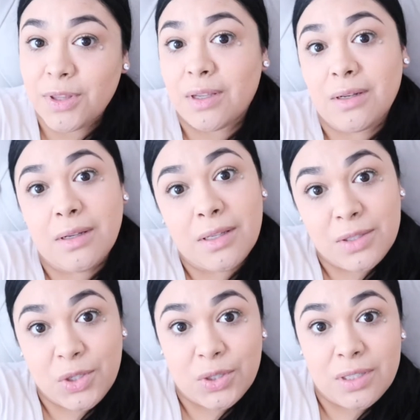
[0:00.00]
and then
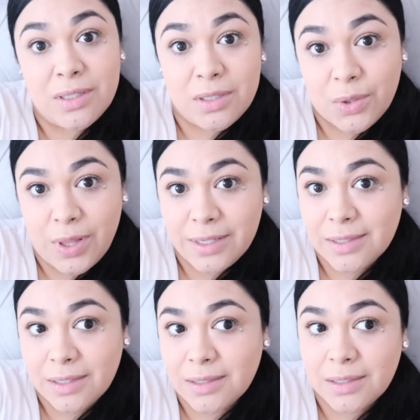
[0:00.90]
he's good until like
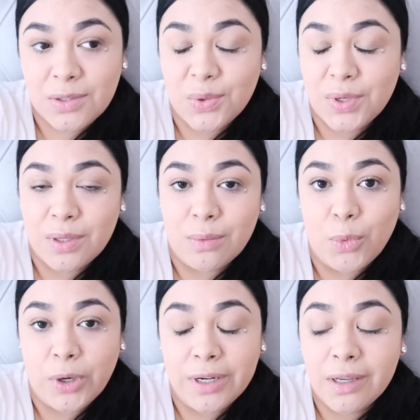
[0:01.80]
6:30 in the
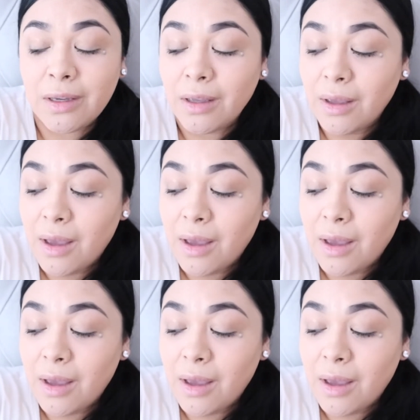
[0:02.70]
morning.